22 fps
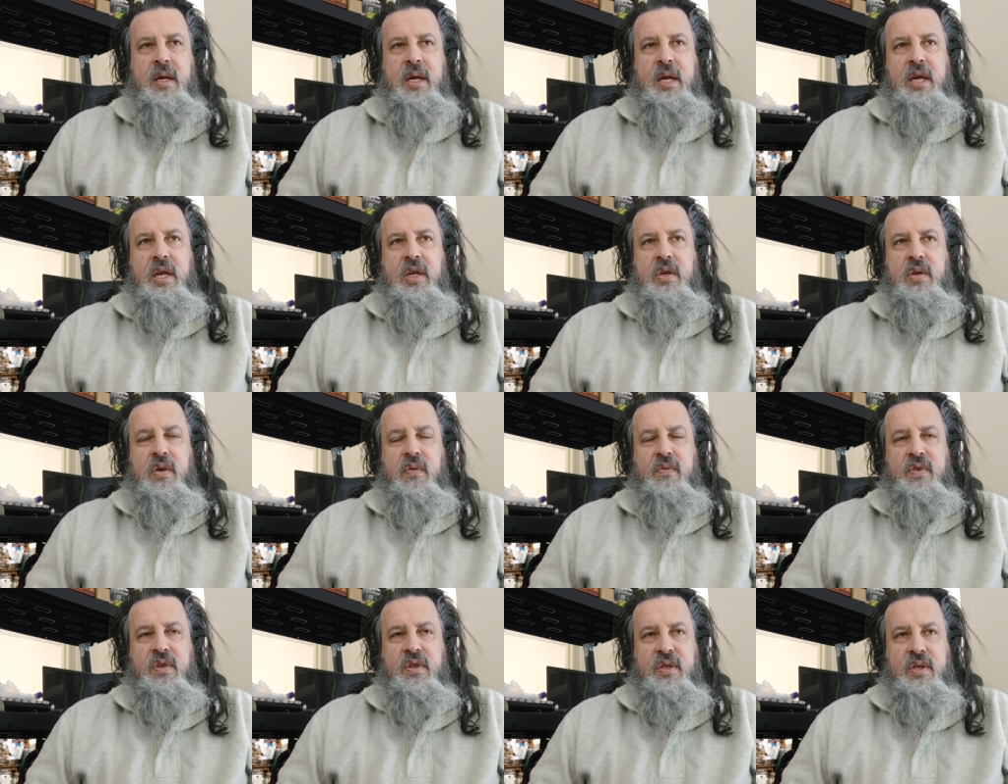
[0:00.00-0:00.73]
an issue
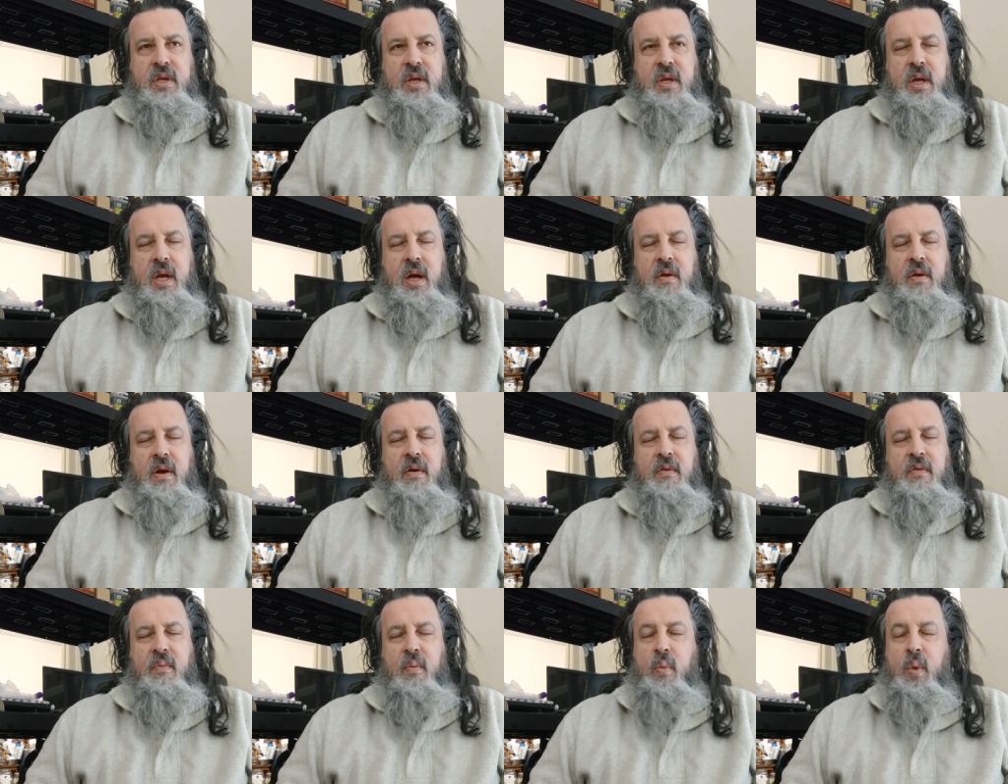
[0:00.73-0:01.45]
of just
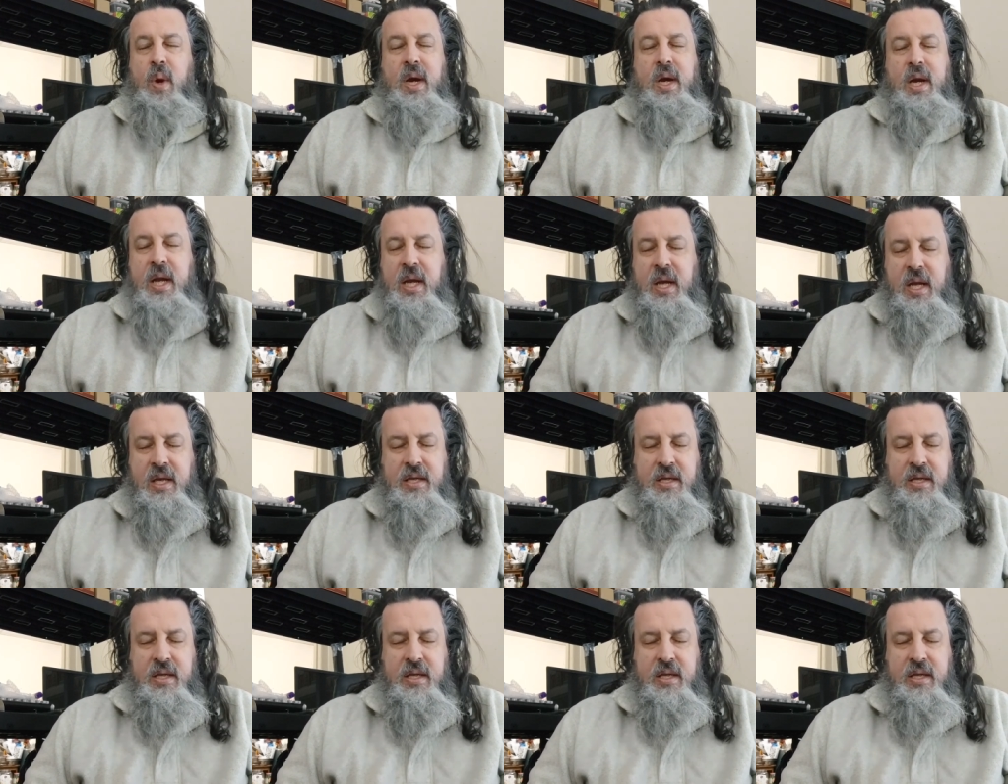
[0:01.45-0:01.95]
of, of winning.